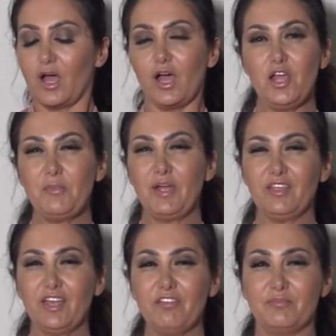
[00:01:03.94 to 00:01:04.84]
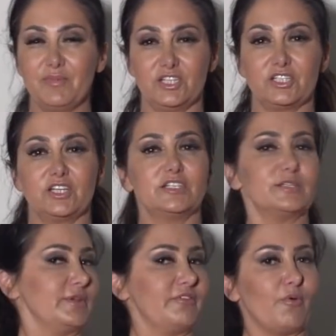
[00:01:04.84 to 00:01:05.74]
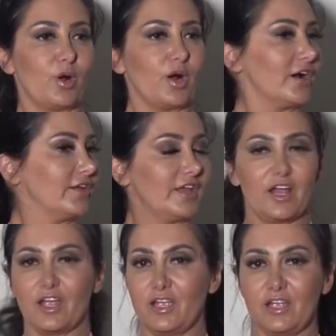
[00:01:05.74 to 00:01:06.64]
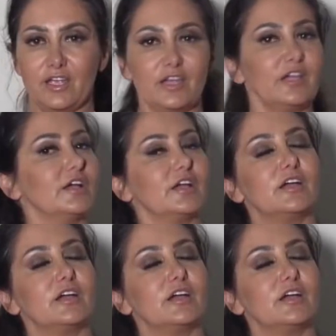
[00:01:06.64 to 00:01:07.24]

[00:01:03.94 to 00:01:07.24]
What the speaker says: I think I've mentioned before that I